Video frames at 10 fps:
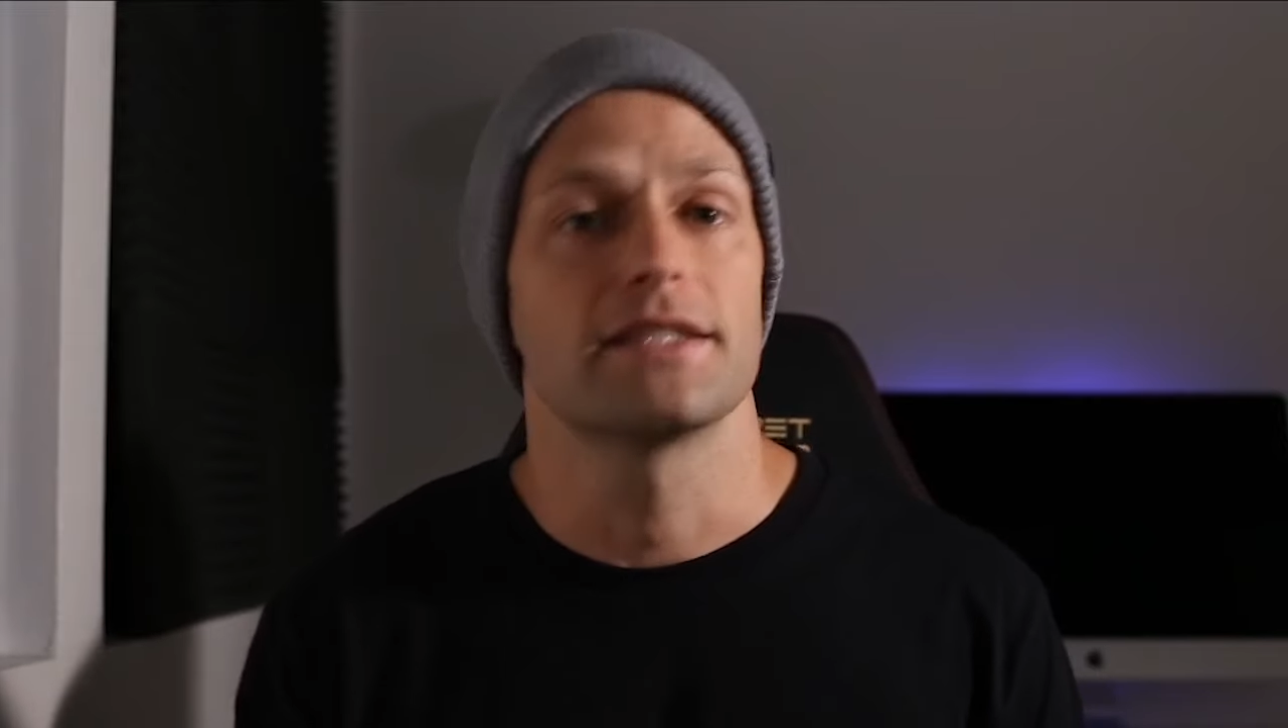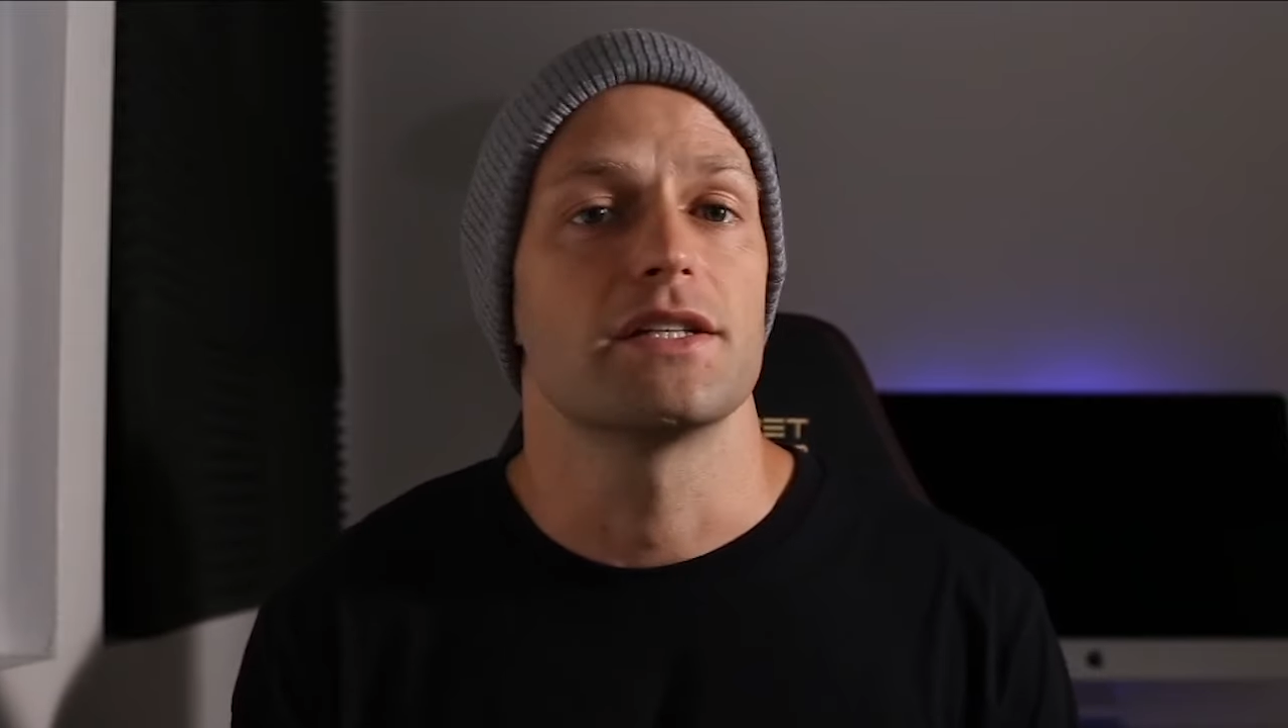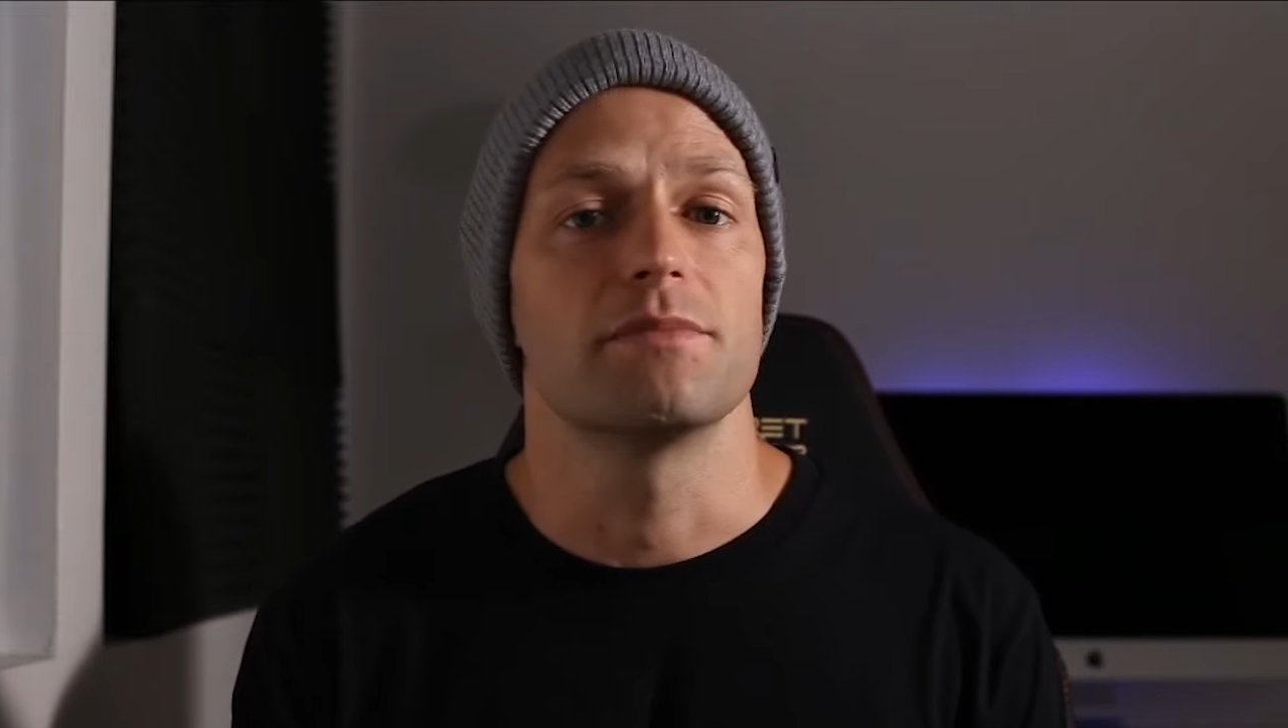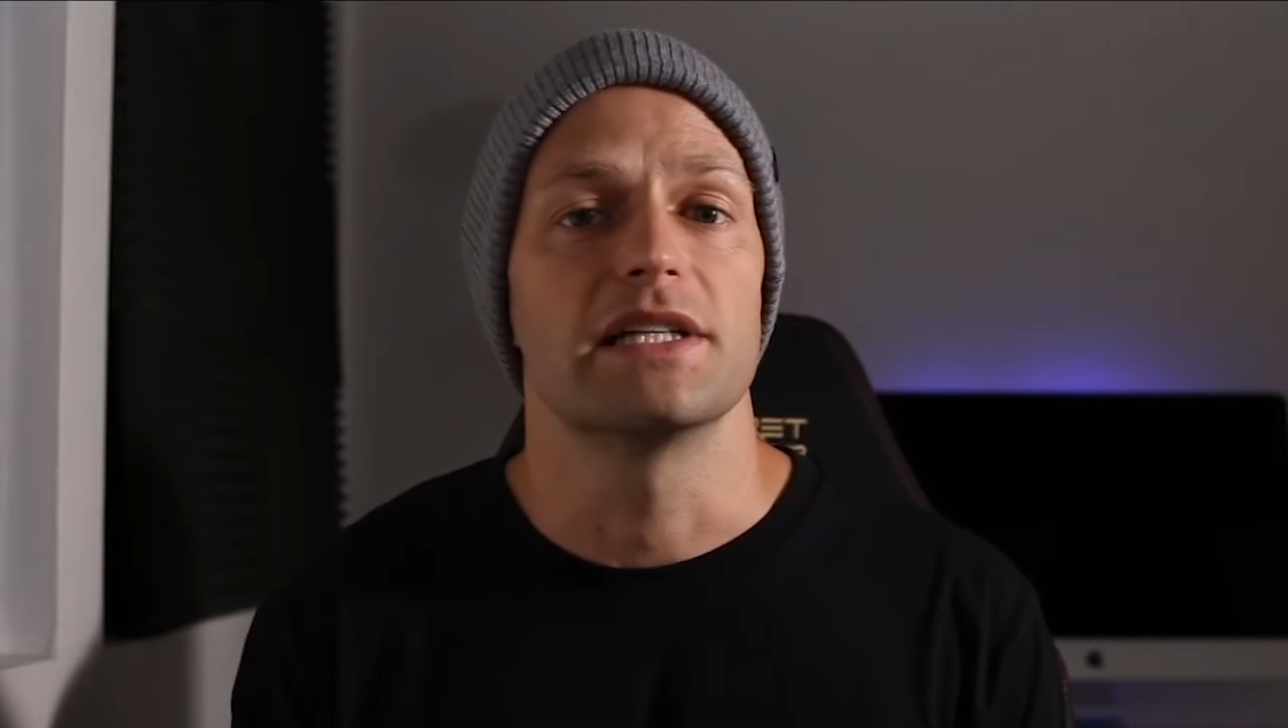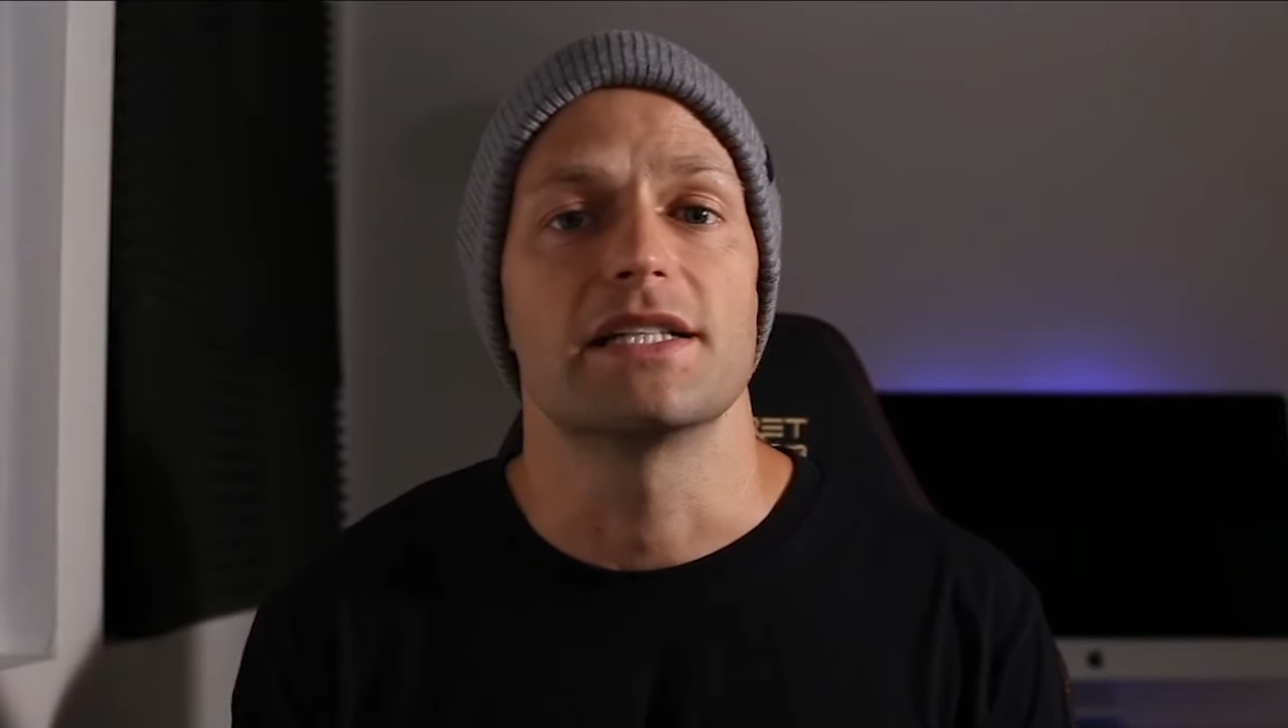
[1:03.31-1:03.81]
it's
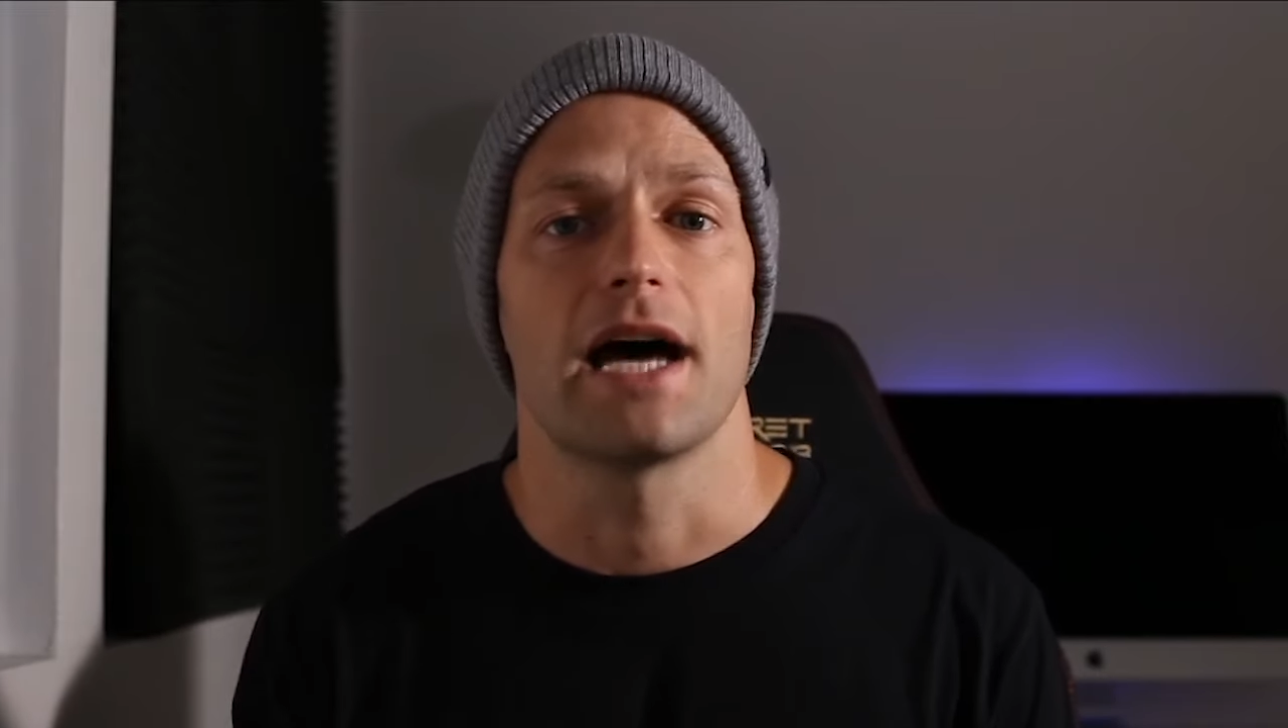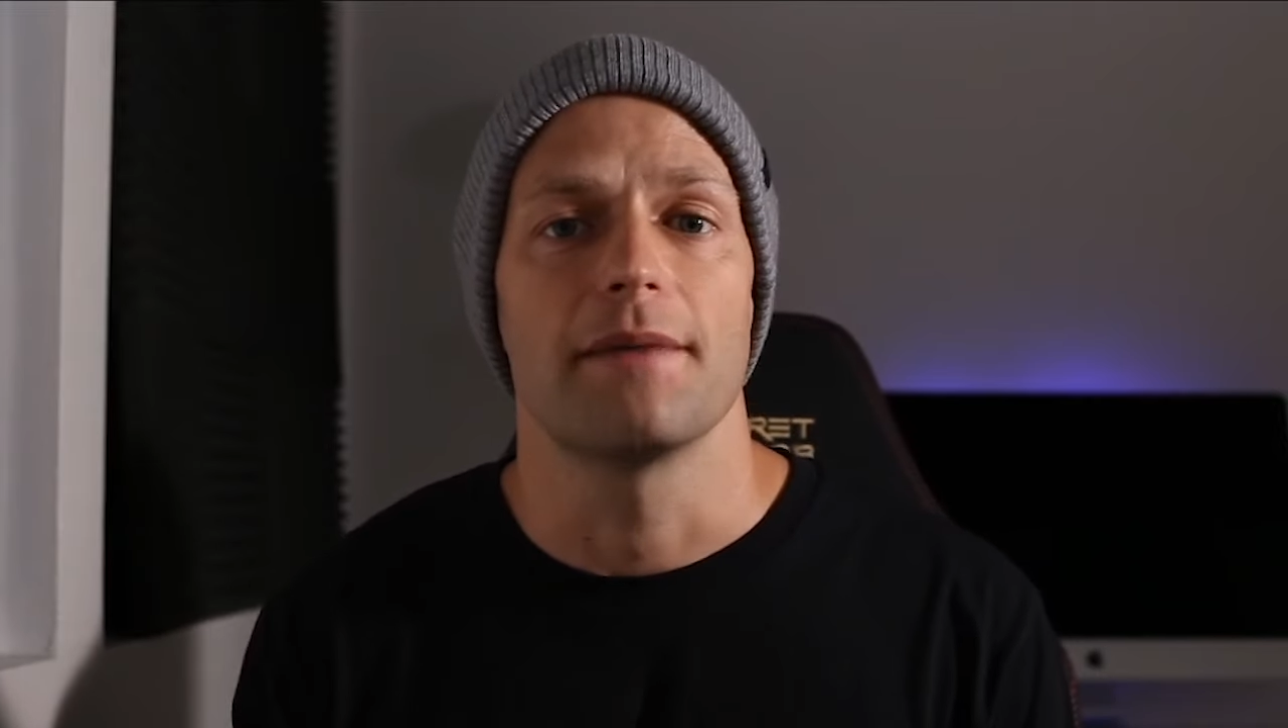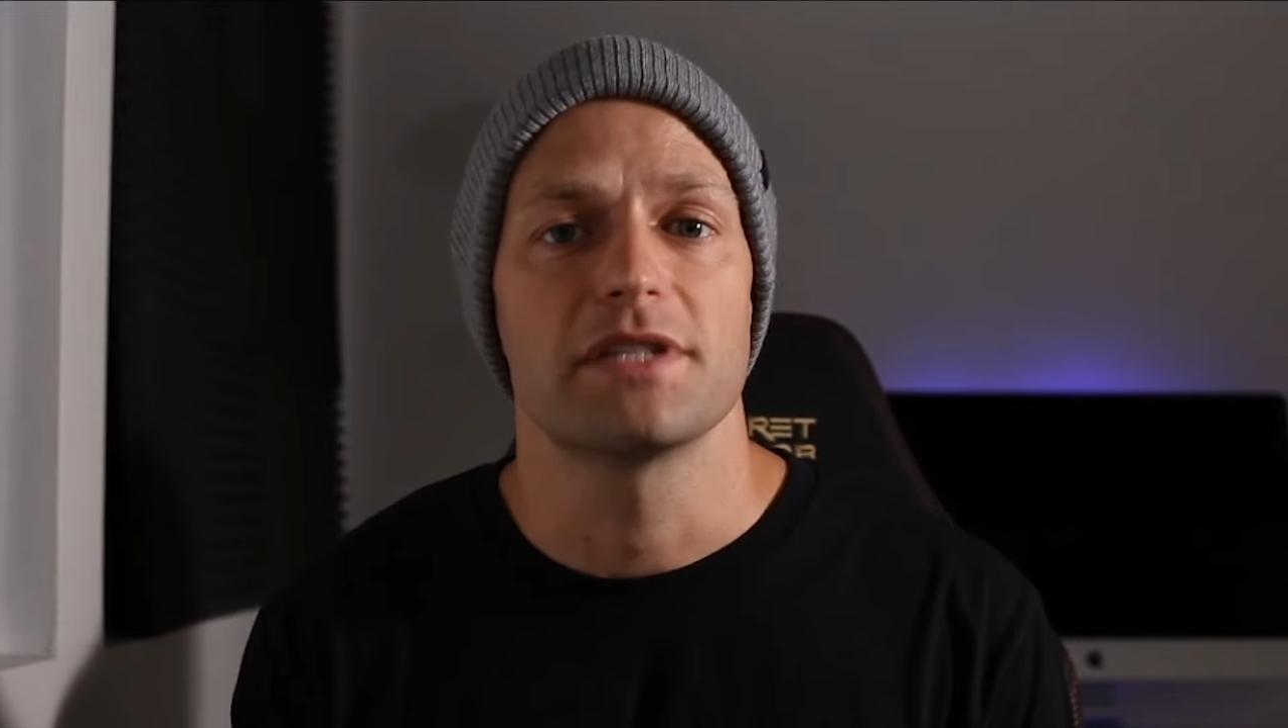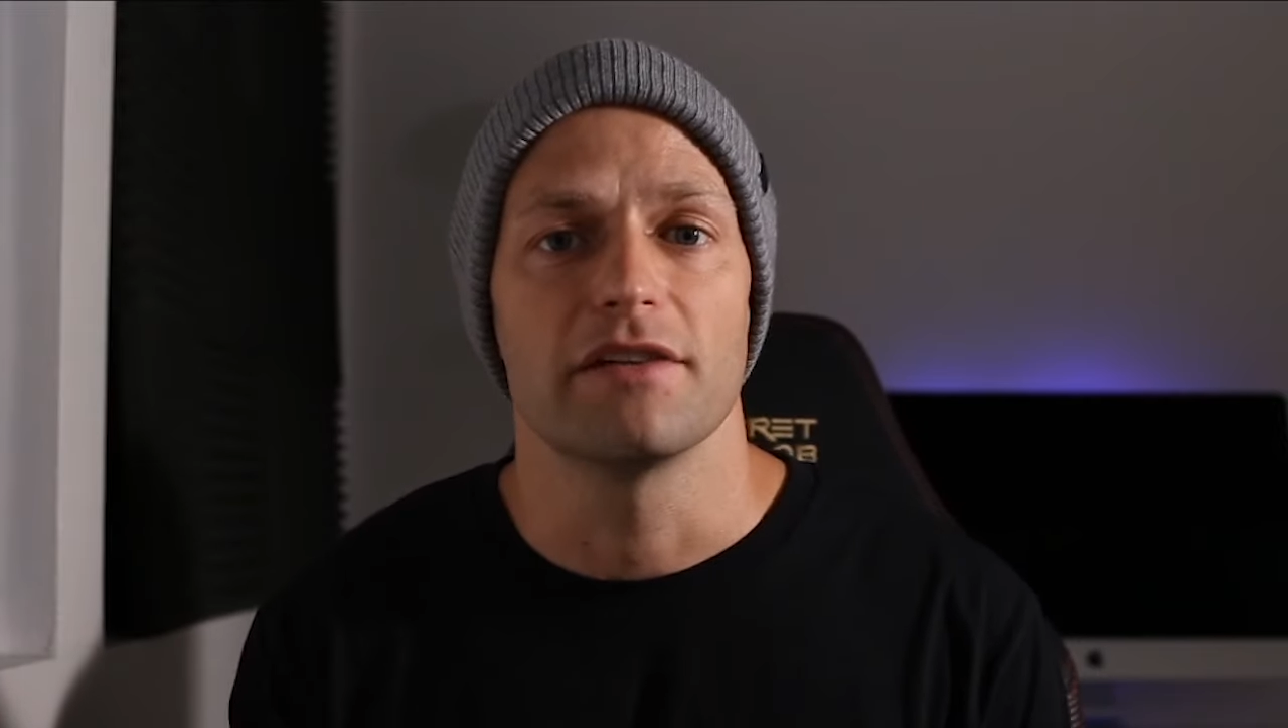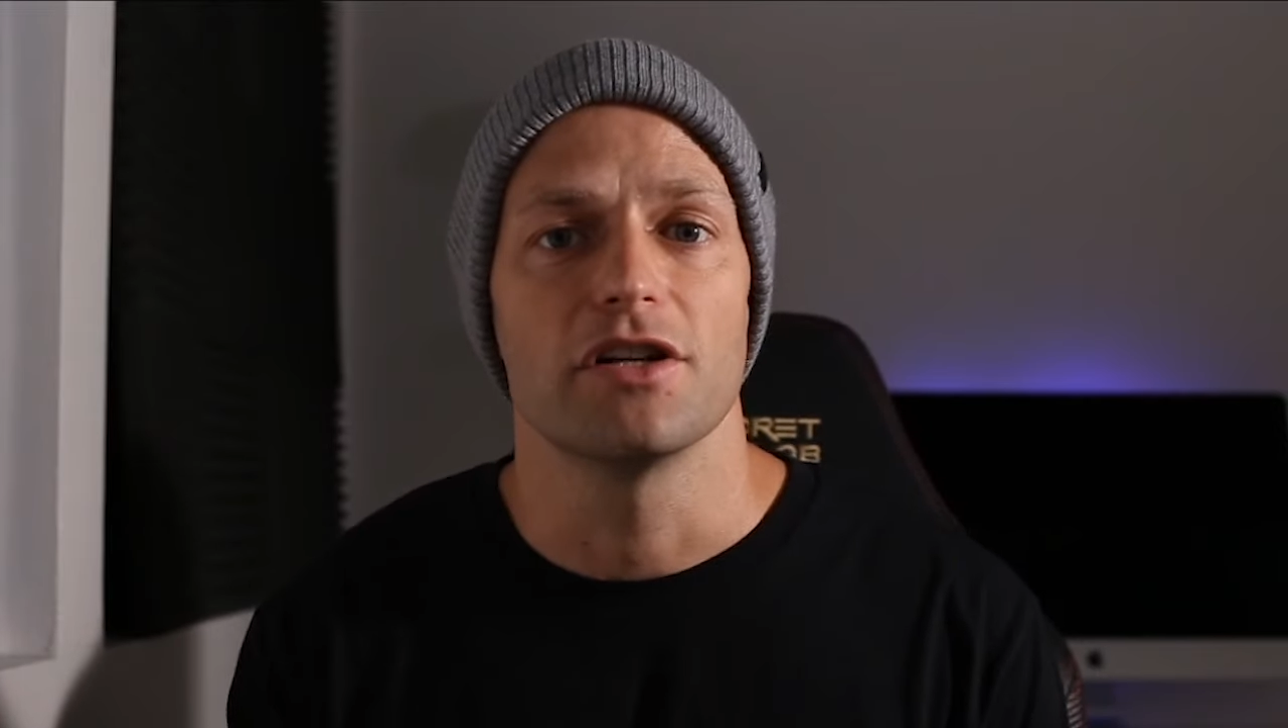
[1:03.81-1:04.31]
such a big
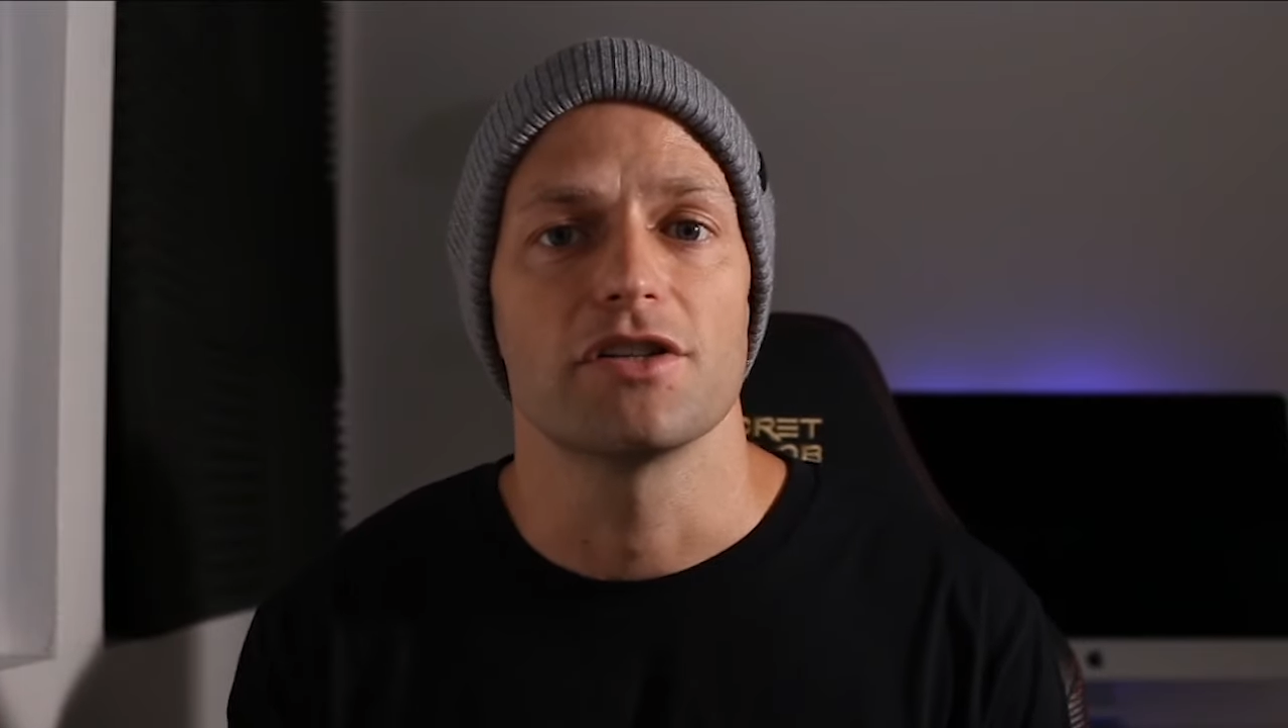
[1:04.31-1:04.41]
time saver.